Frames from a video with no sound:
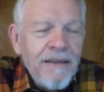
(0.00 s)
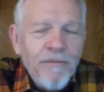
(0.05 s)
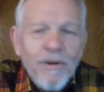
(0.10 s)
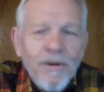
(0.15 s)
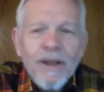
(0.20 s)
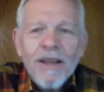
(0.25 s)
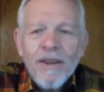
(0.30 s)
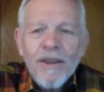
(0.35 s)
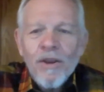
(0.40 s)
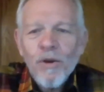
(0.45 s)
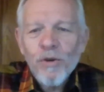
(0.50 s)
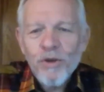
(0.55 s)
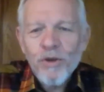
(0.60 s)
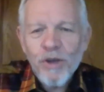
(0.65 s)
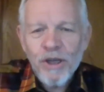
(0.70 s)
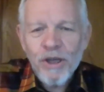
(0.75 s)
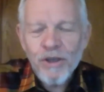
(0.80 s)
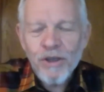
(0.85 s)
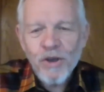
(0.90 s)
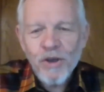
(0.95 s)
Well,
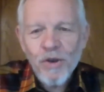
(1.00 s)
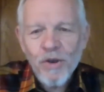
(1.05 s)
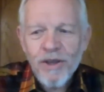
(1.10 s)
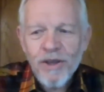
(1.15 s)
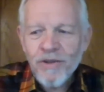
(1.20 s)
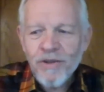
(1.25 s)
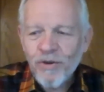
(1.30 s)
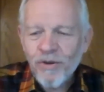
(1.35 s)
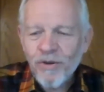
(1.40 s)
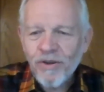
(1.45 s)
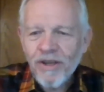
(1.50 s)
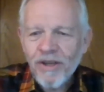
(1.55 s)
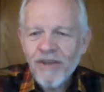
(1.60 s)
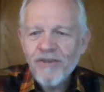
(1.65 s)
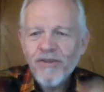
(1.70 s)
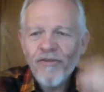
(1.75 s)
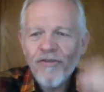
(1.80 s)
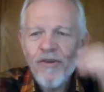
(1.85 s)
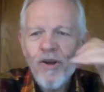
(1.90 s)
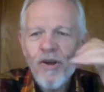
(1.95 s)
and so these
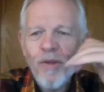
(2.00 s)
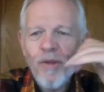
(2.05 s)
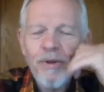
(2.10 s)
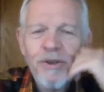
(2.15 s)
have all